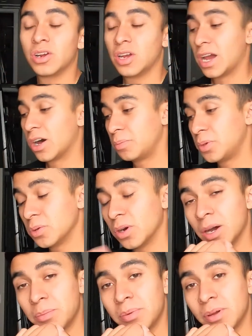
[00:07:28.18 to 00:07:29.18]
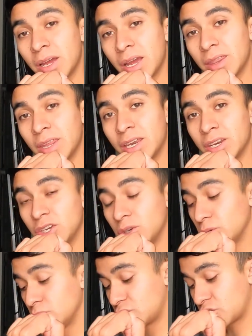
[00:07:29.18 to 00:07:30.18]
help you up, and then
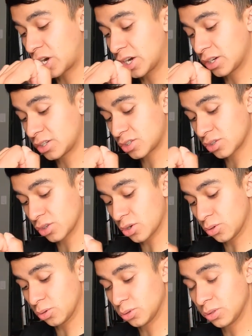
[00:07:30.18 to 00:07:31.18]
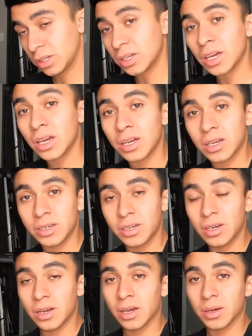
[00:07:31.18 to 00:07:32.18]
you try to slowly
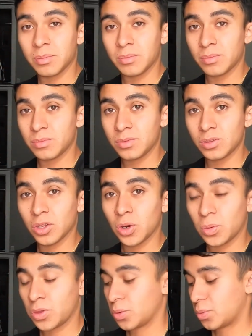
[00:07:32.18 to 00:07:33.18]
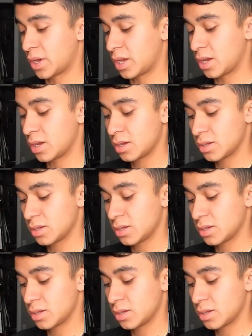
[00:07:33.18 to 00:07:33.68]
lower the weight.